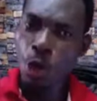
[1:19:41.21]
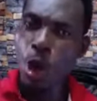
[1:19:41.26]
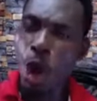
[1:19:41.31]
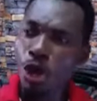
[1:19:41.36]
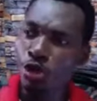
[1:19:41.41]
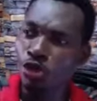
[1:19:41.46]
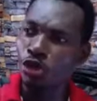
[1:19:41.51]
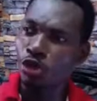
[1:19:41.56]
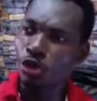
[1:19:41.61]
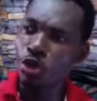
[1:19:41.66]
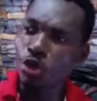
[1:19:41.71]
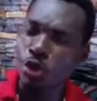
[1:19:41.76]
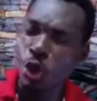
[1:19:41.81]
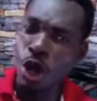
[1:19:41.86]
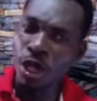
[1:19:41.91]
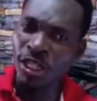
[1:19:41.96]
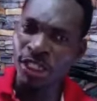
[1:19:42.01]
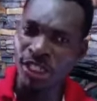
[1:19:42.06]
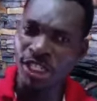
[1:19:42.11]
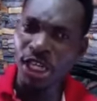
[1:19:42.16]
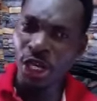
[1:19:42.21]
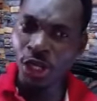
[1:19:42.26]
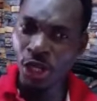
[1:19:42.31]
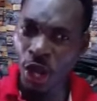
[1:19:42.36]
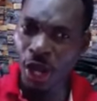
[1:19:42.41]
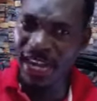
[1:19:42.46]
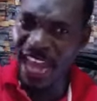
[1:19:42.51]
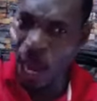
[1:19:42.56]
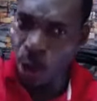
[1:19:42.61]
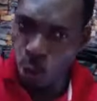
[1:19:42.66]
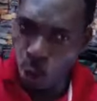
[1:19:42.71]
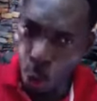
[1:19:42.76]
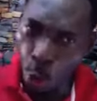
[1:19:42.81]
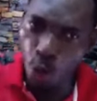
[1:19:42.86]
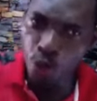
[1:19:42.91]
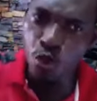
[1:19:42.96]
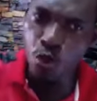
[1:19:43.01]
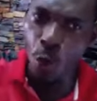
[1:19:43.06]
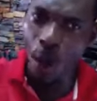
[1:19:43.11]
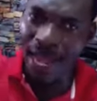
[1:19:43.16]
to continue the
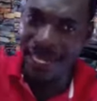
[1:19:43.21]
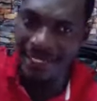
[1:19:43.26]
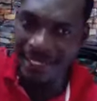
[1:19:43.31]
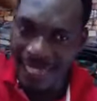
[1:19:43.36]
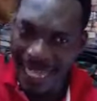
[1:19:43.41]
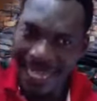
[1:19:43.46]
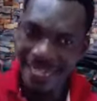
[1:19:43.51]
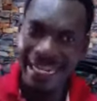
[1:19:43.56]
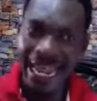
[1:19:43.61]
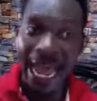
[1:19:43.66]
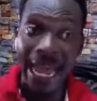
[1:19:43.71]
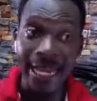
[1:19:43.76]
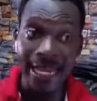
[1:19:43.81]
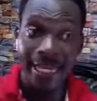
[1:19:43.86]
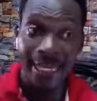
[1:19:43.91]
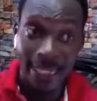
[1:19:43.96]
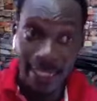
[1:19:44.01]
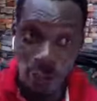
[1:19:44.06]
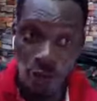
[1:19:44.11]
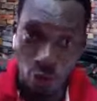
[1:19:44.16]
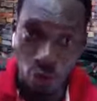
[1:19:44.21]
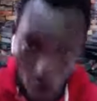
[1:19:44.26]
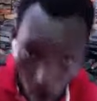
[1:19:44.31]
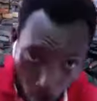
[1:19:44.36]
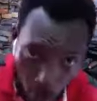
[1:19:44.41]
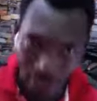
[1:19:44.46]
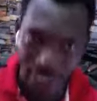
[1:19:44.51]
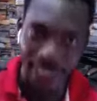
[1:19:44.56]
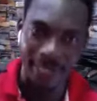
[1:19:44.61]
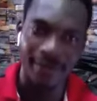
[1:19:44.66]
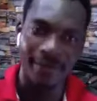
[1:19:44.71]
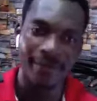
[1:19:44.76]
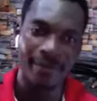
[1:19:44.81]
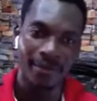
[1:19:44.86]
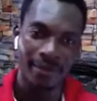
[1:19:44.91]
good works that he is doing?